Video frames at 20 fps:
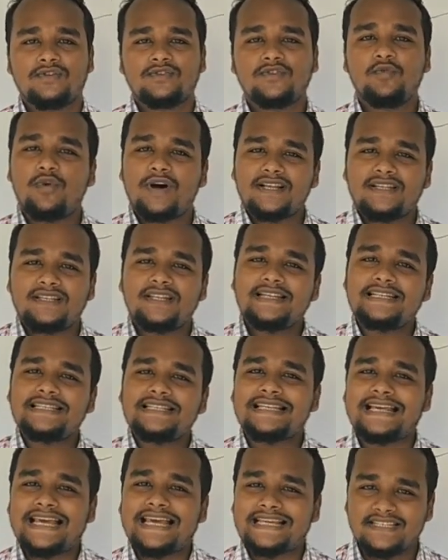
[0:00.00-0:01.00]
So what
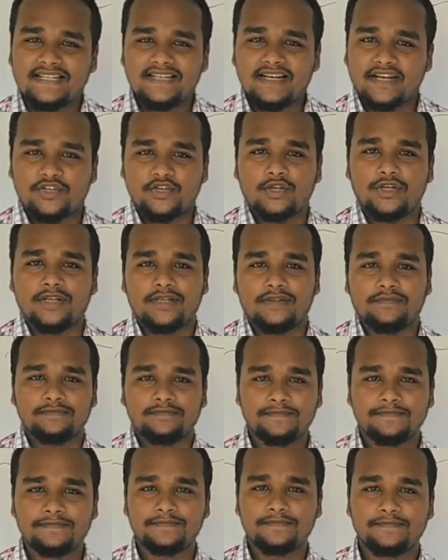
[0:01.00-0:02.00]
is acid actually?
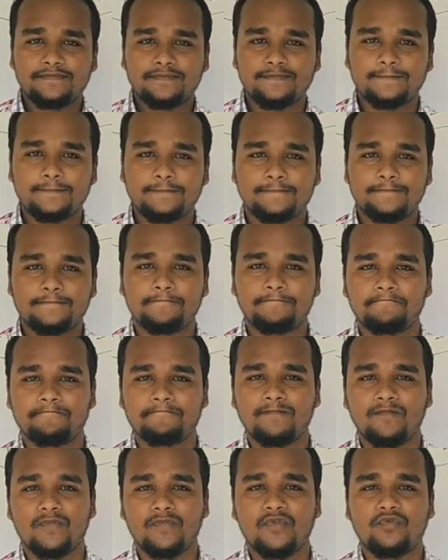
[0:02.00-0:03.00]

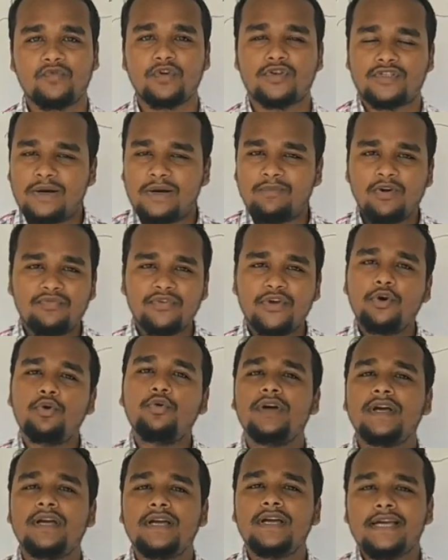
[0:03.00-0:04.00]
For some of
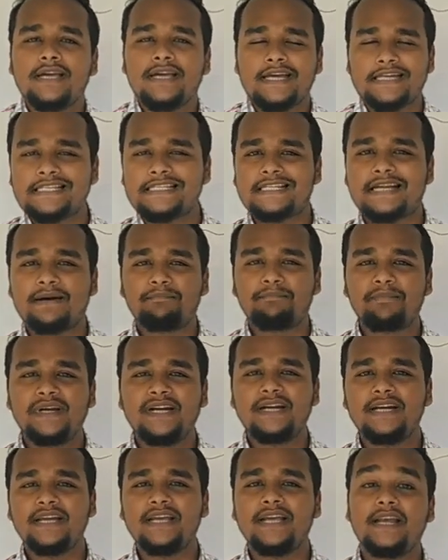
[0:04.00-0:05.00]
you, it is
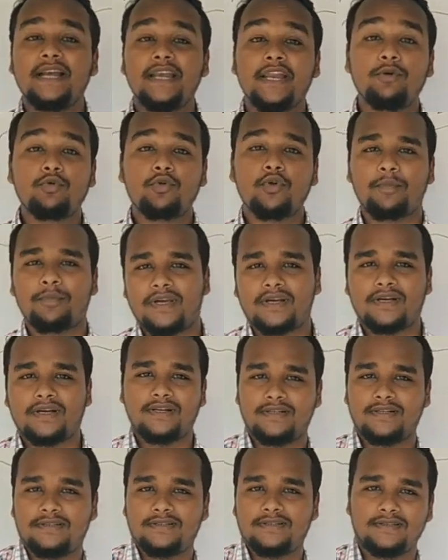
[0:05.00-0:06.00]
completely a new topic.
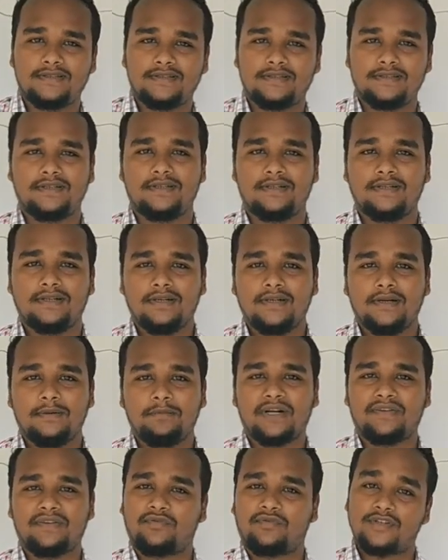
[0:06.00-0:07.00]

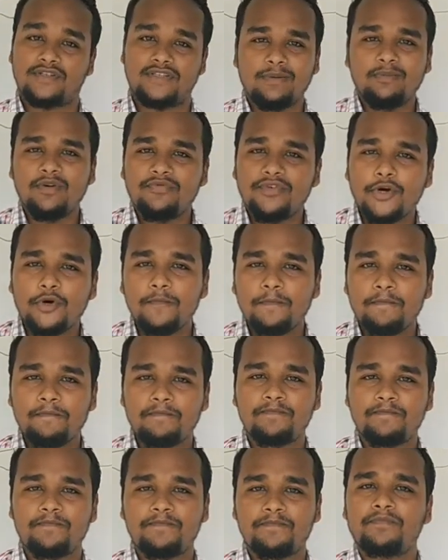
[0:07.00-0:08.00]
But for some of you,
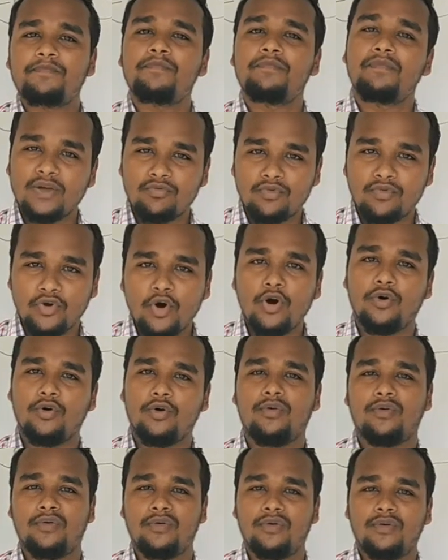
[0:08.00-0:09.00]
you
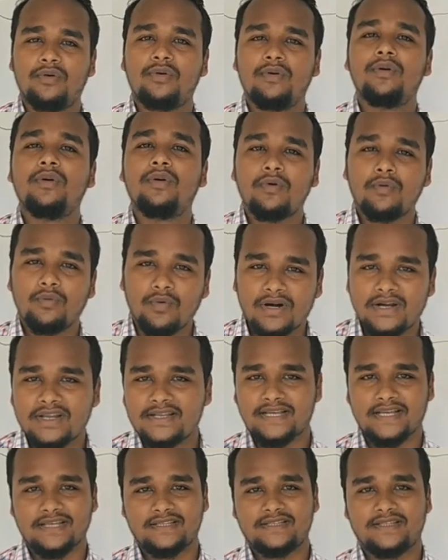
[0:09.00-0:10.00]
know what
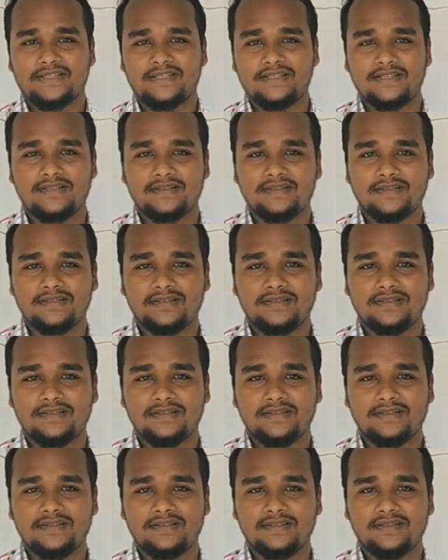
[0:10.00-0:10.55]
is acid.